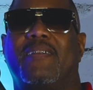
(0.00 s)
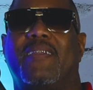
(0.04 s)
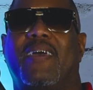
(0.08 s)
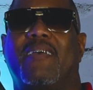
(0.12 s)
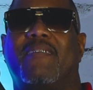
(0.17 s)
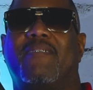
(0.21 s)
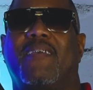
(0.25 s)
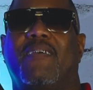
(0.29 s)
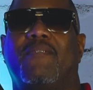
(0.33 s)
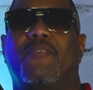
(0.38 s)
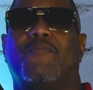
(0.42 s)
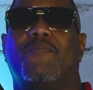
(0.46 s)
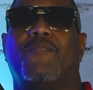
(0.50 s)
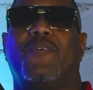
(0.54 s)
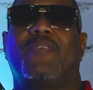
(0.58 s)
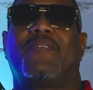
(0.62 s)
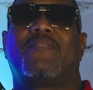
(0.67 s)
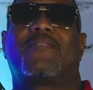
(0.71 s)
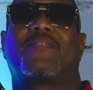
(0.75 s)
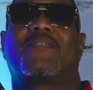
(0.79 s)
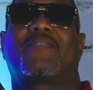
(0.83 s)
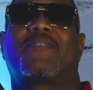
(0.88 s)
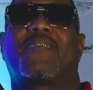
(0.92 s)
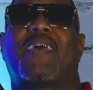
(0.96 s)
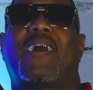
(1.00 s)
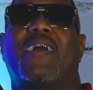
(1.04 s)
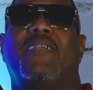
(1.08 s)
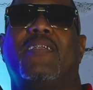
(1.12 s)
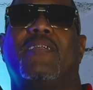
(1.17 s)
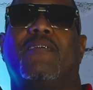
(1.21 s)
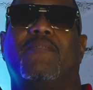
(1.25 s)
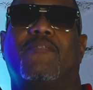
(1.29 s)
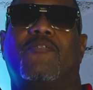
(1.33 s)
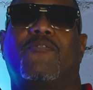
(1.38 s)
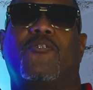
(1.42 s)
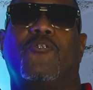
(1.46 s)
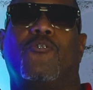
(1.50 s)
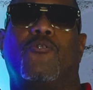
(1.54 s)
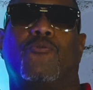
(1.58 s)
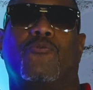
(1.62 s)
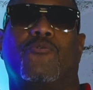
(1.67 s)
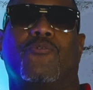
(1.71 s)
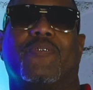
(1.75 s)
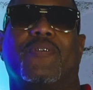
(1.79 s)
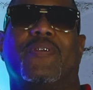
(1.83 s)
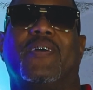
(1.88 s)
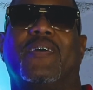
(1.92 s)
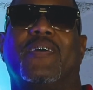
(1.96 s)
And that's even with sighted
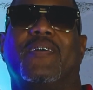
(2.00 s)
children.